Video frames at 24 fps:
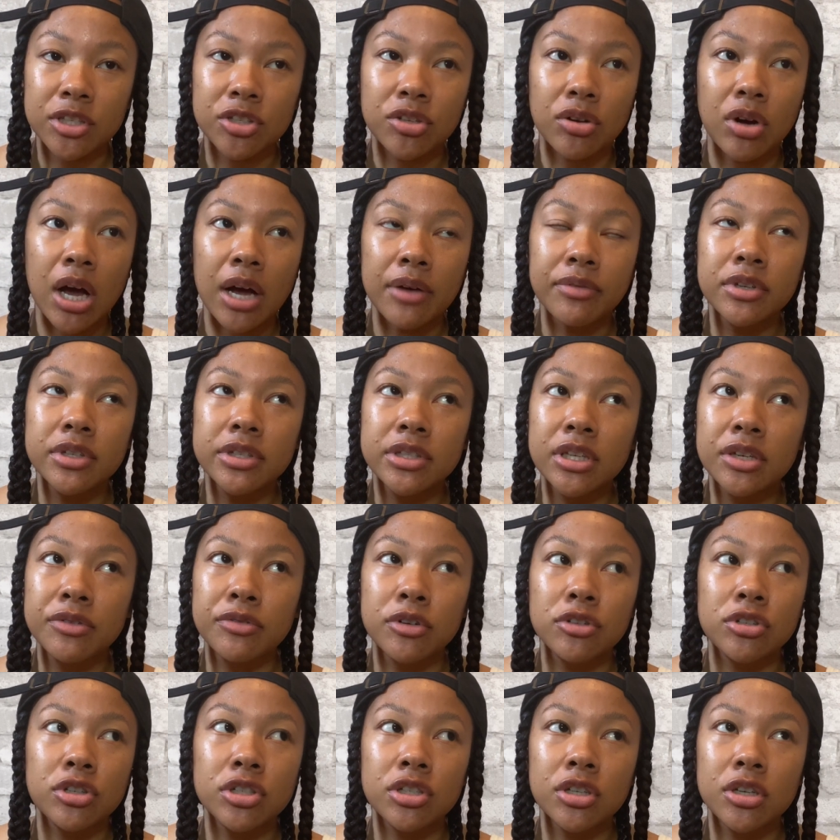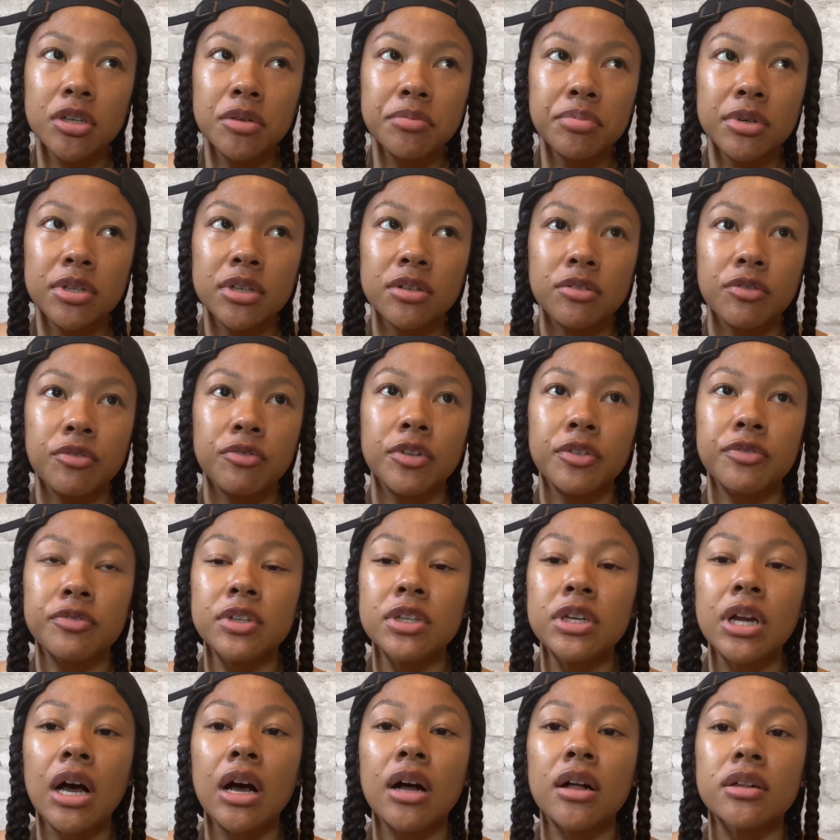So obviously, if you're just going to put in
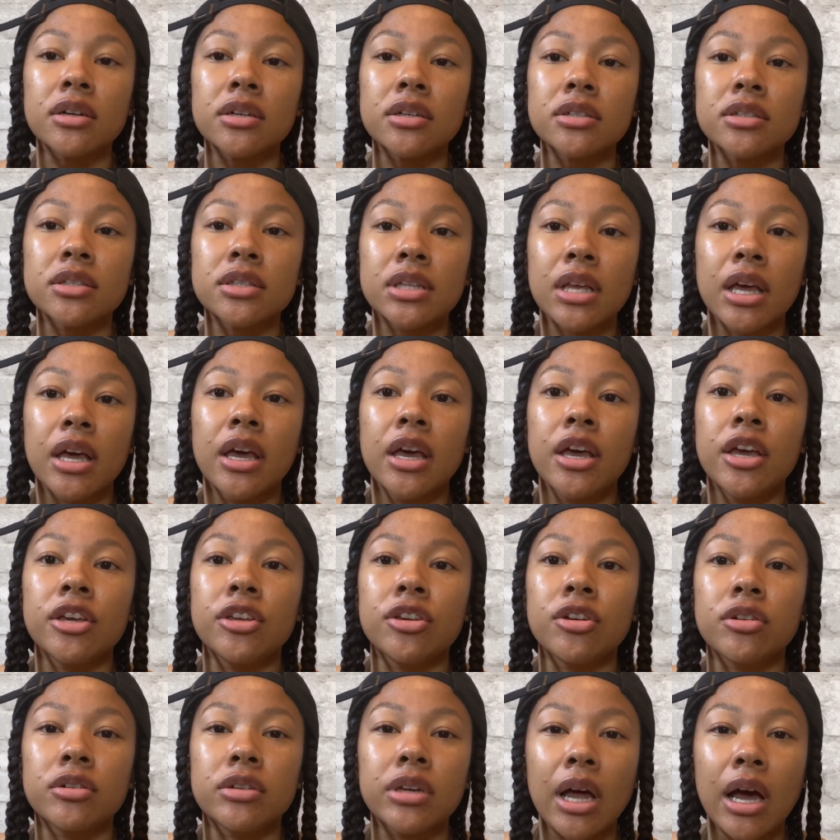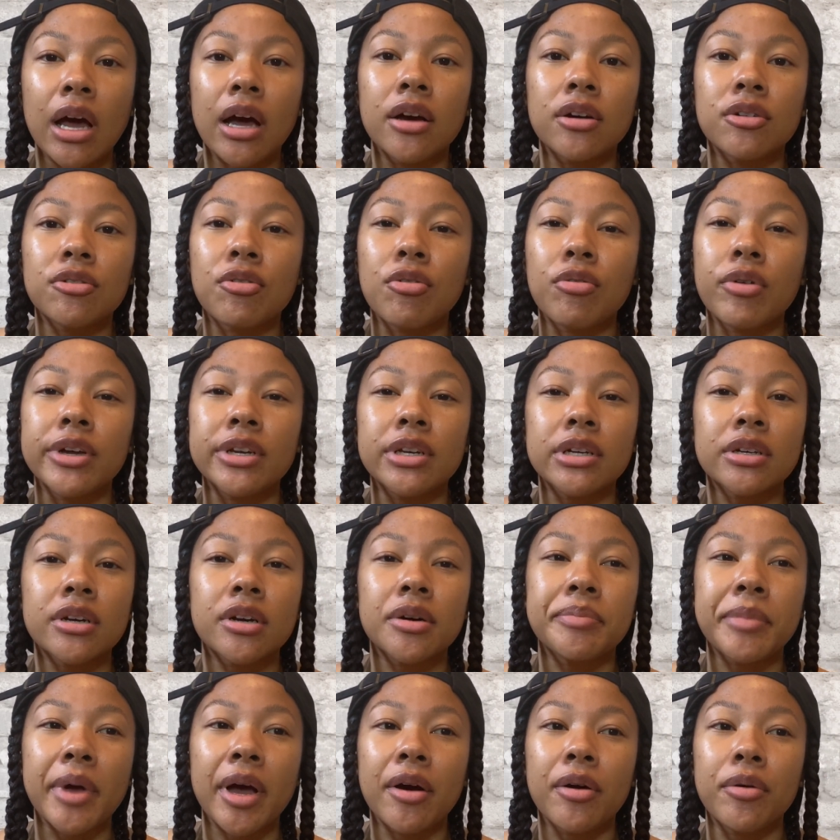$50, you're not going to
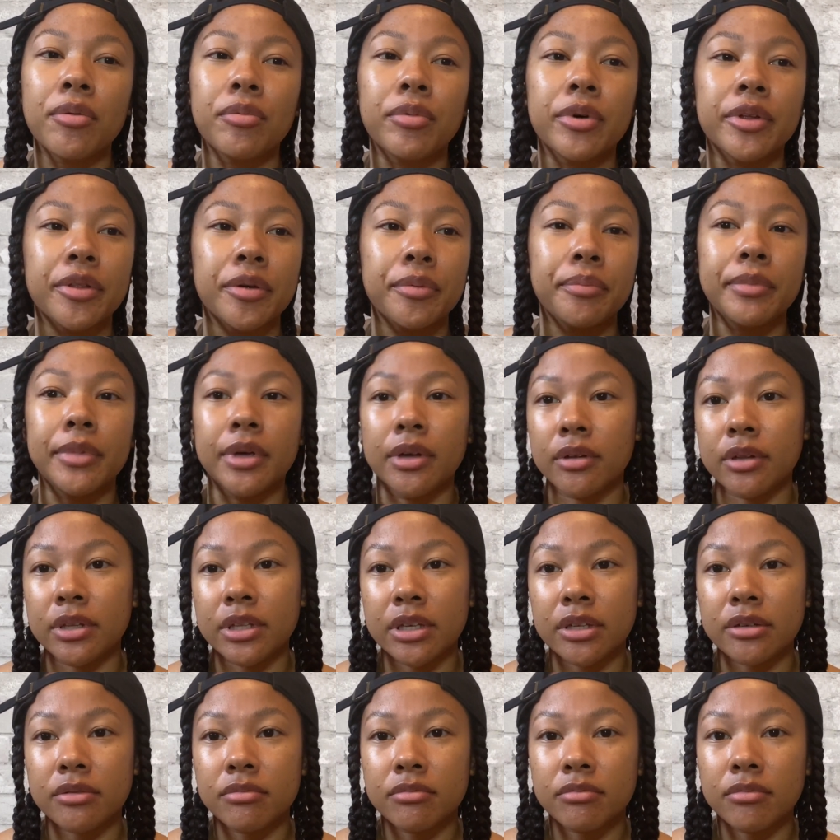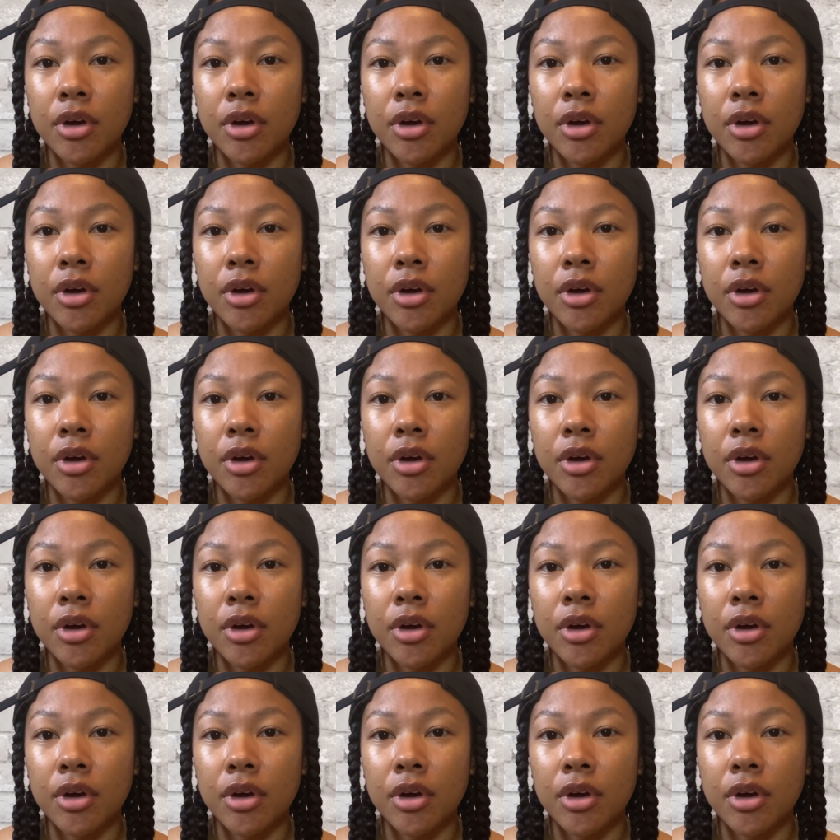come out with a million.